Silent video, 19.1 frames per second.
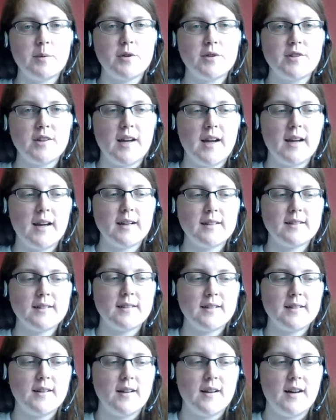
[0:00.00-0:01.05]
project,
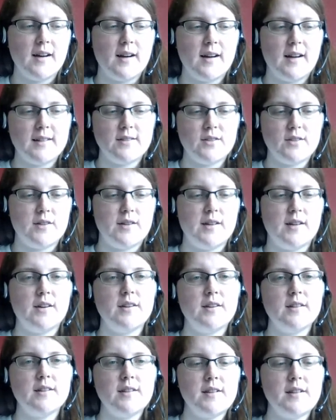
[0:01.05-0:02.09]
I store it
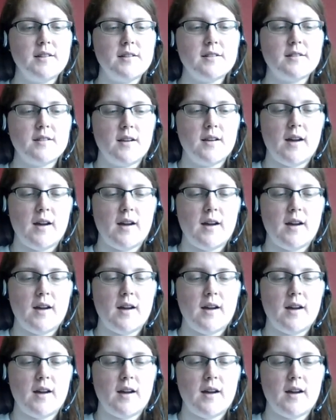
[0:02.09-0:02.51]
on these